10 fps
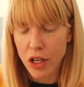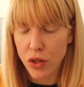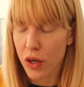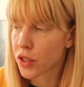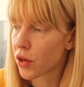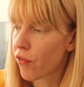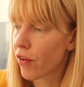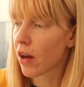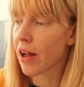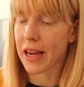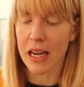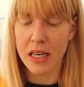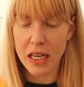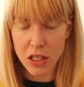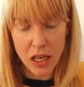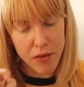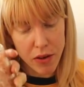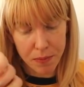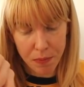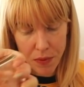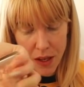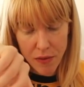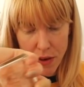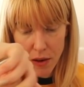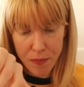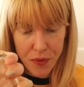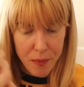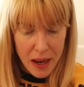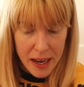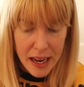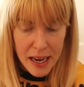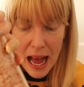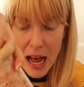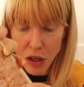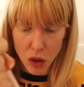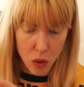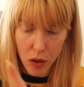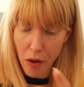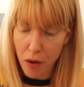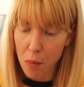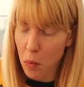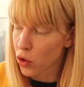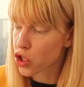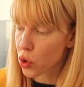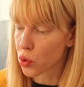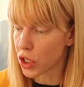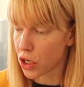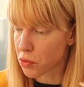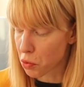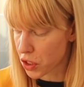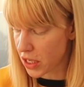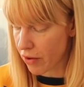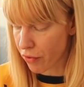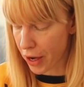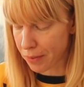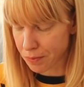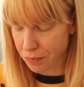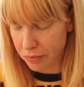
So I do feel like it needs even it can handle more saltiness, more savory.